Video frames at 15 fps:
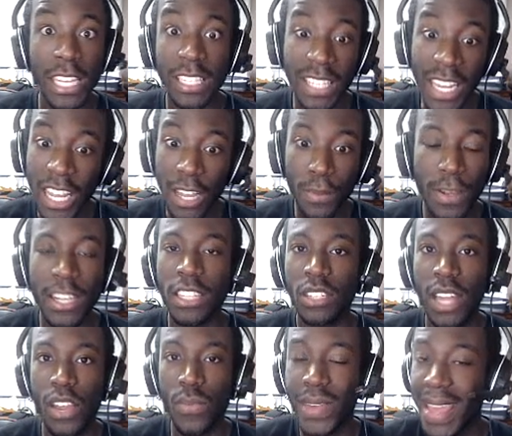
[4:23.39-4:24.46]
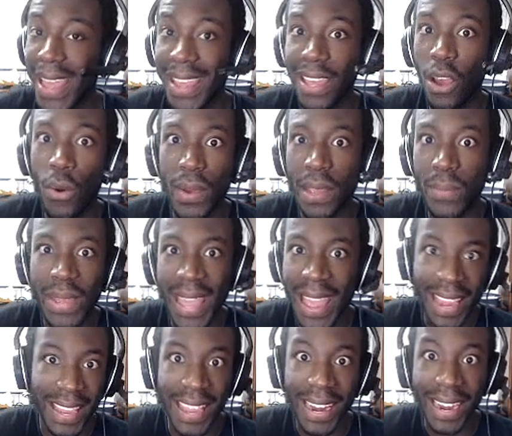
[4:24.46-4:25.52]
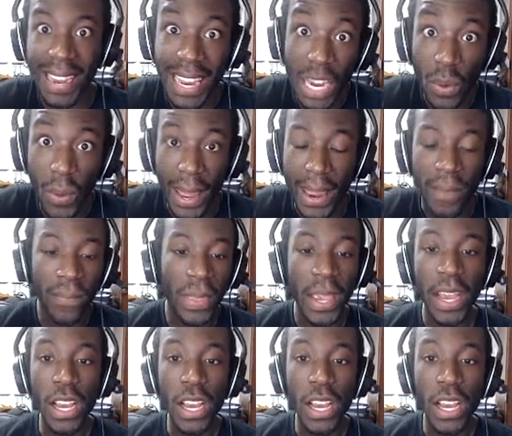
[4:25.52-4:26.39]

PC because like we can't get it anyway.